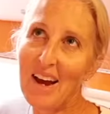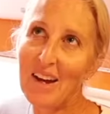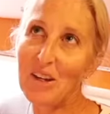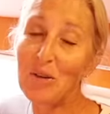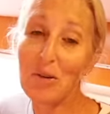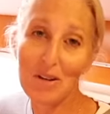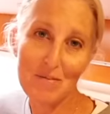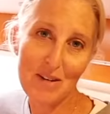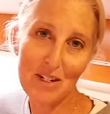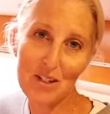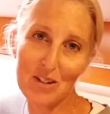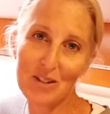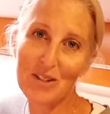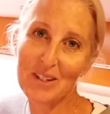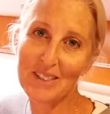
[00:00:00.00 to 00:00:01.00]
You want to make
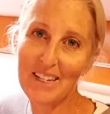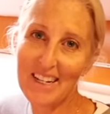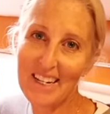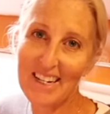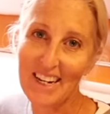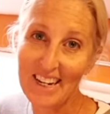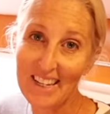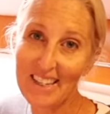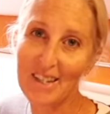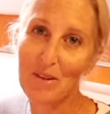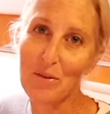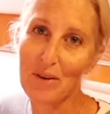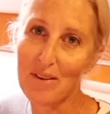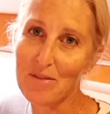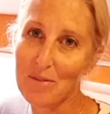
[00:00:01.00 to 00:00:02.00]
sure you're not taking anything
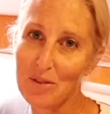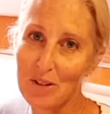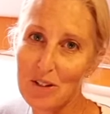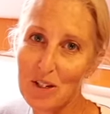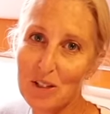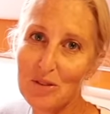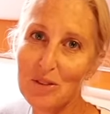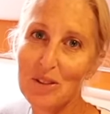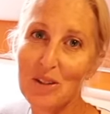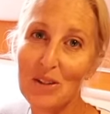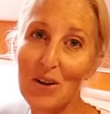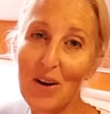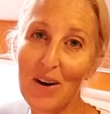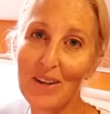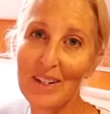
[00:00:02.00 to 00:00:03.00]
away from your children or
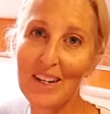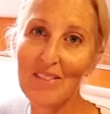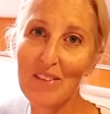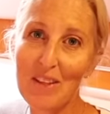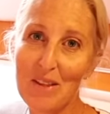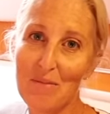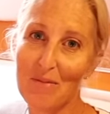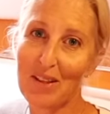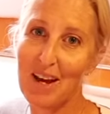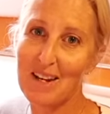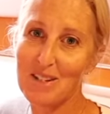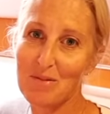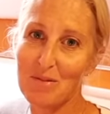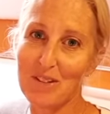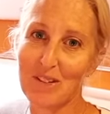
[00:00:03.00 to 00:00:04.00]
not giving them
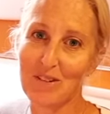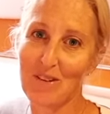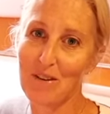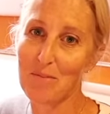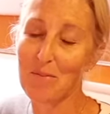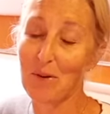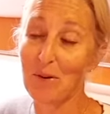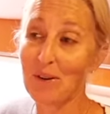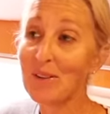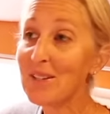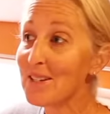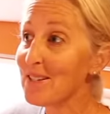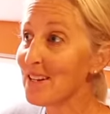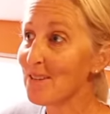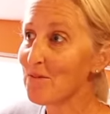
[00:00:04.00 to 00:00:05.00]
less when you're on a boat. At
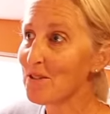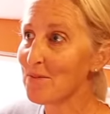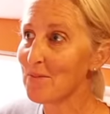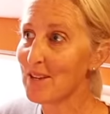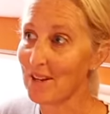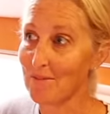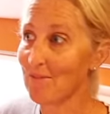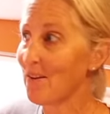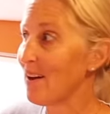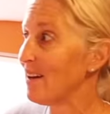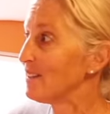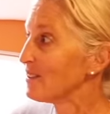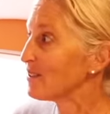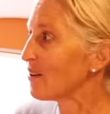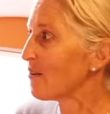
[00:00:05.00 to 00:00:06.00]
least that was me.
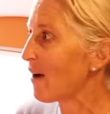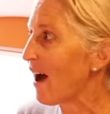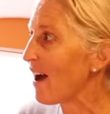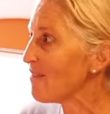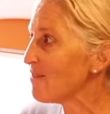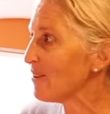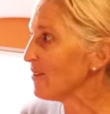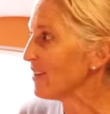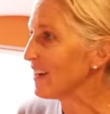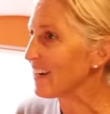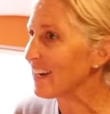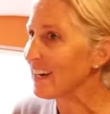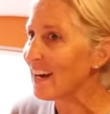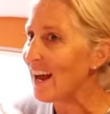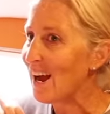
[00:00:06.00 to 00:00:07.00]
So I feel
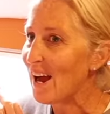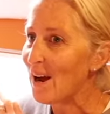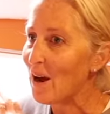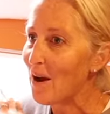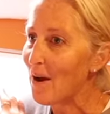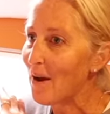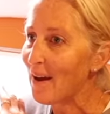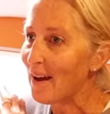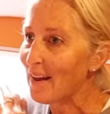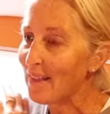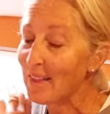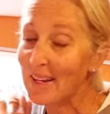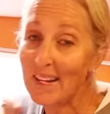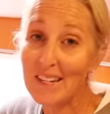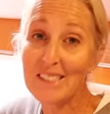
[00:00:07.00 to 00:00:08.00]
like
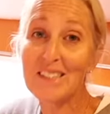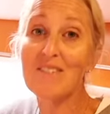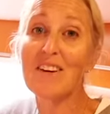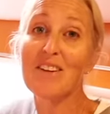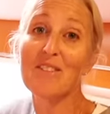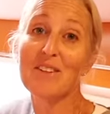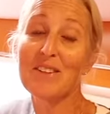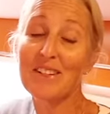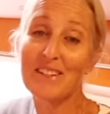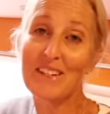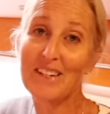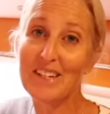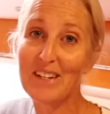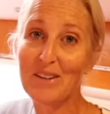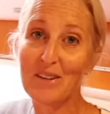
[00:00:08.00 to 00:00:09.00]
the kids have everything
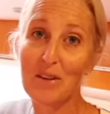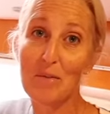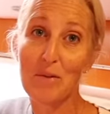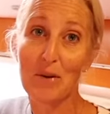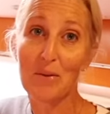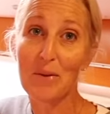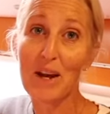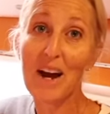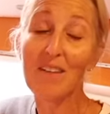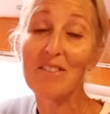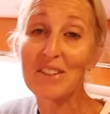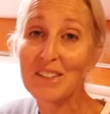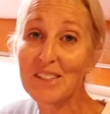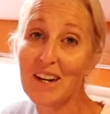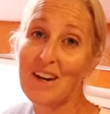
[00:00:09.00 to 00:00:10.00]
they need on the boat. We have an
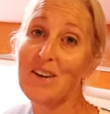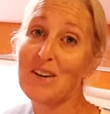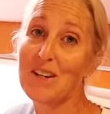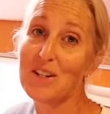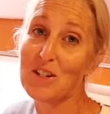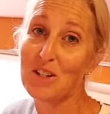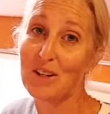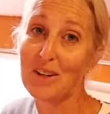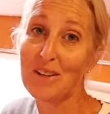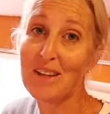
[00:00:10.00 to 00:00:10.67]
entire kitchen.